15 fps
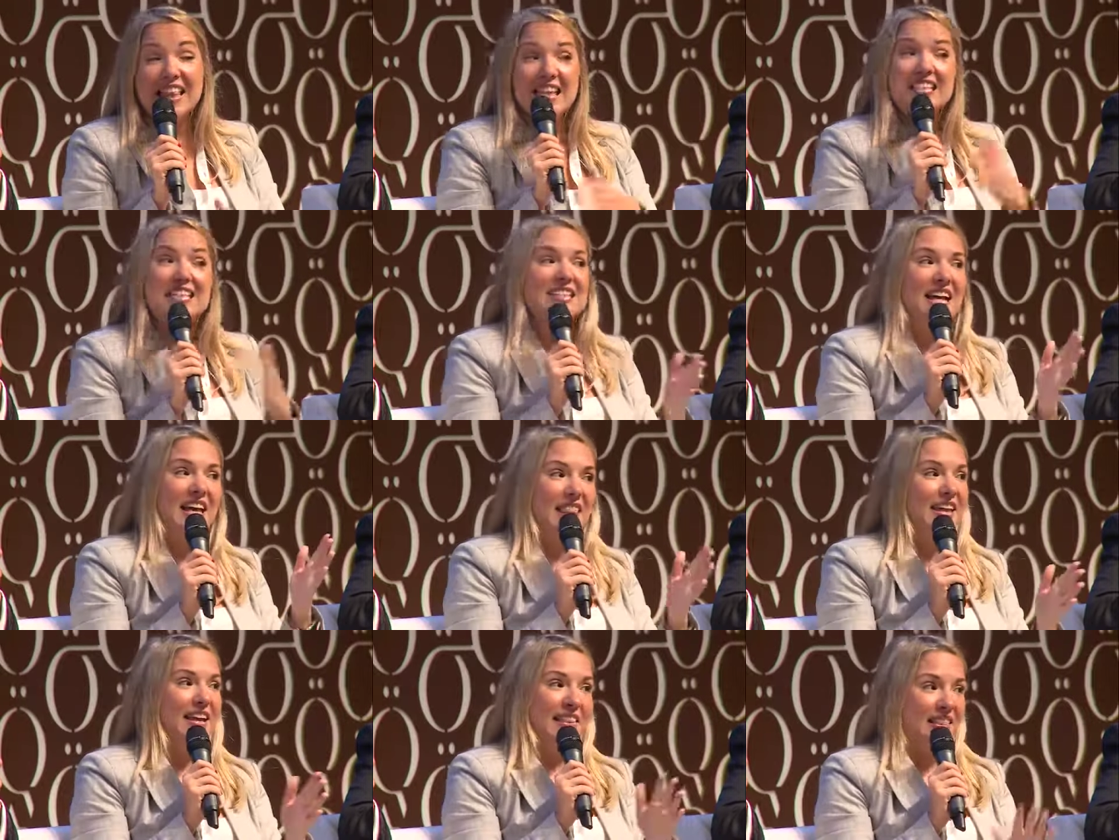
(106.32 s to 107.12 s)
this is, I
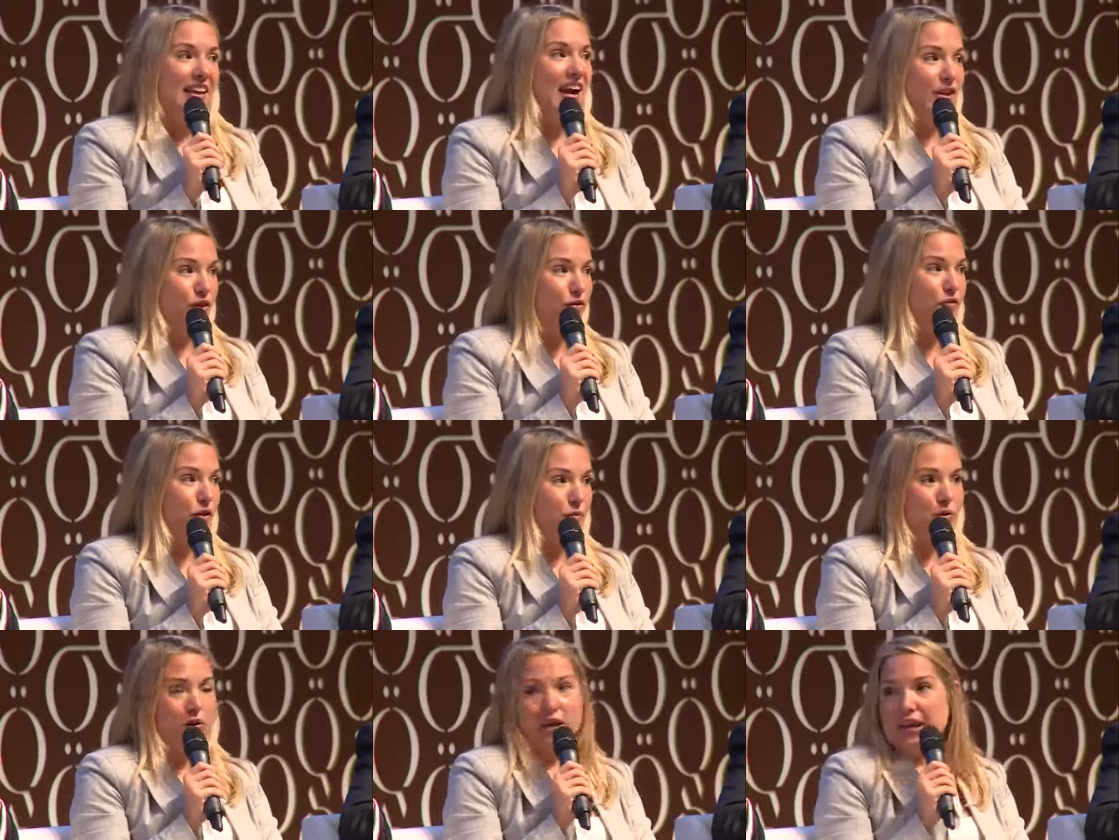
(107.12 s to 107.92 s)
think, the art of
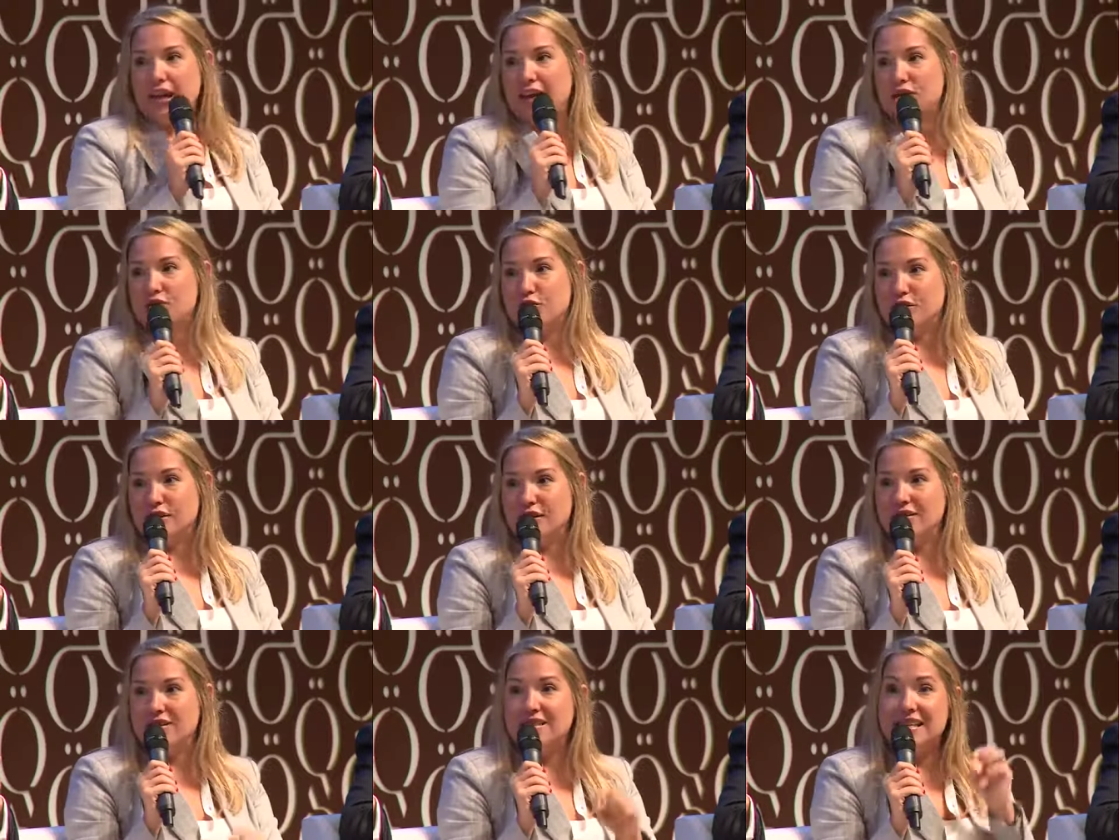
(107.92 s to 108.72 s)
communication.
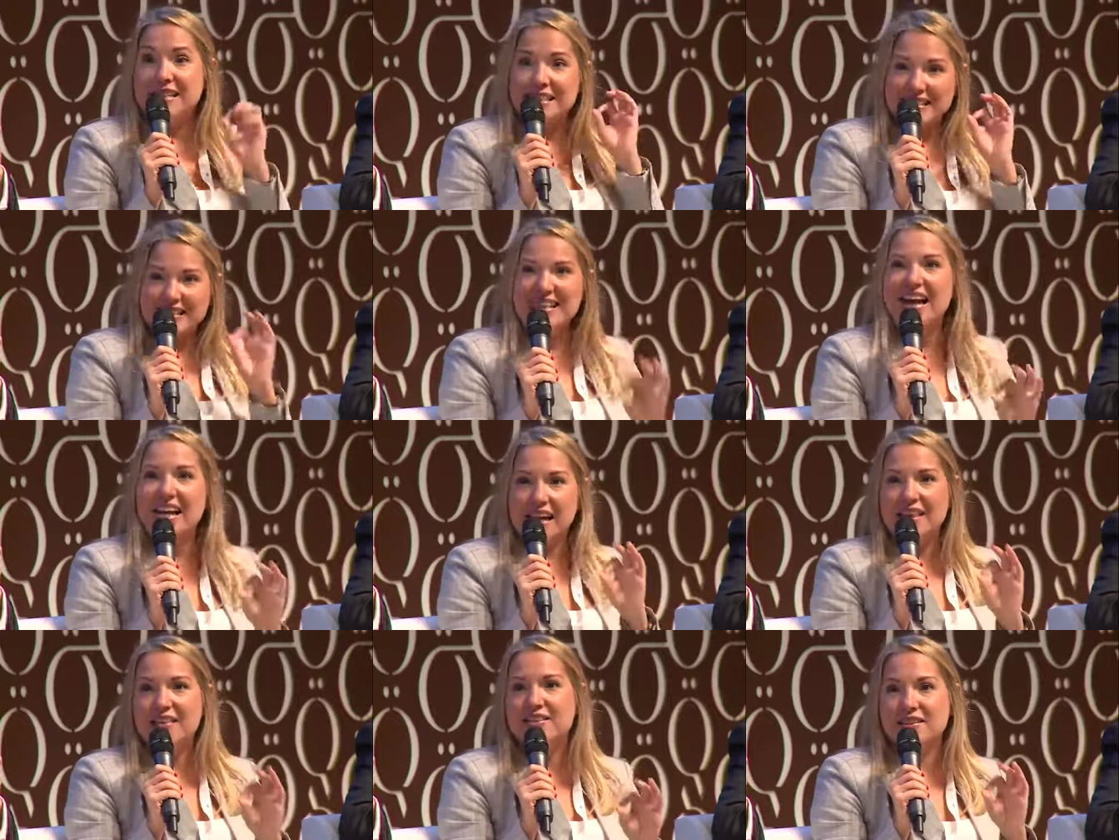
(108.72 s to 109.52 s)
It's
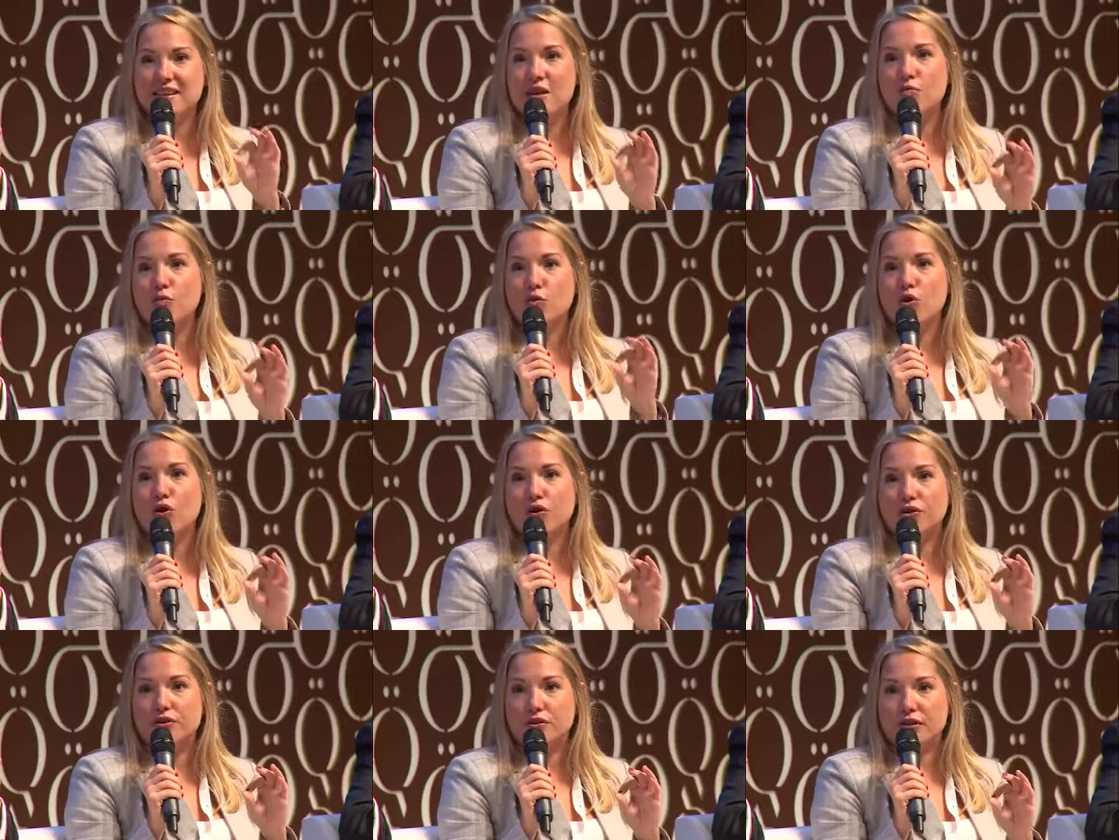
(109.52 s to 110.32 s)
exactly the same
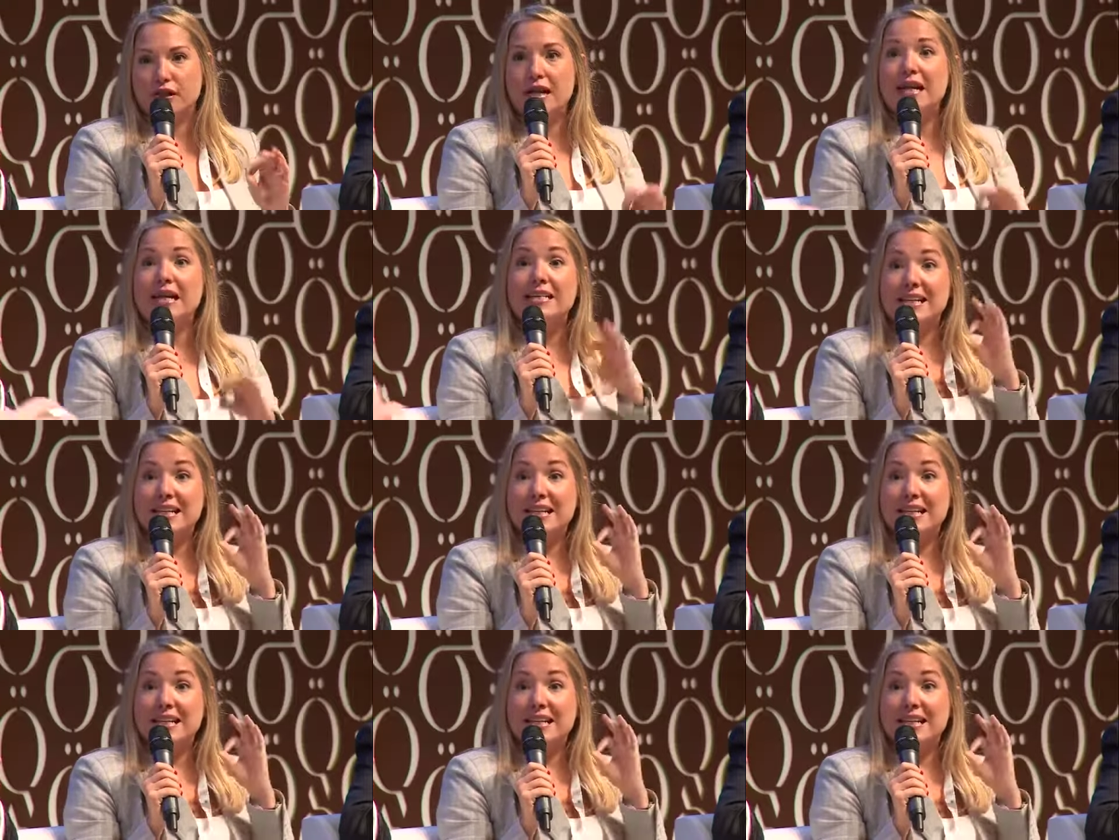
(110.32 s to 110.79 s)
word, the it's